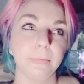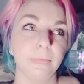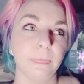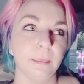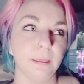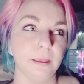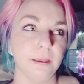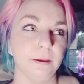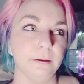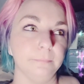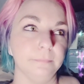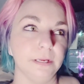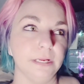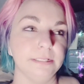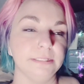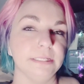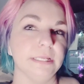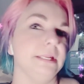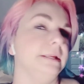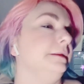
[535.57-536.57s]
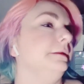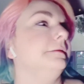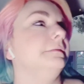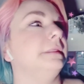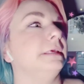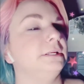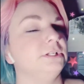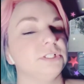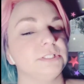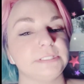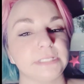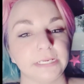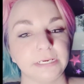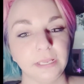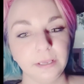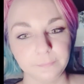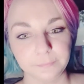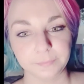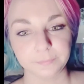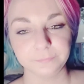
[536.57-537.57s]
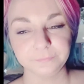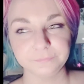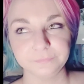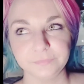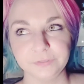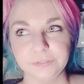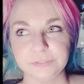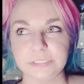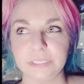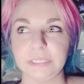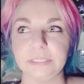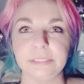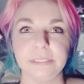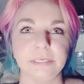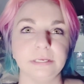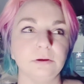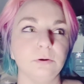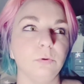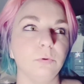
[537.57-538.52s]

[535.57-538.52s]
And then they just sign up using that link.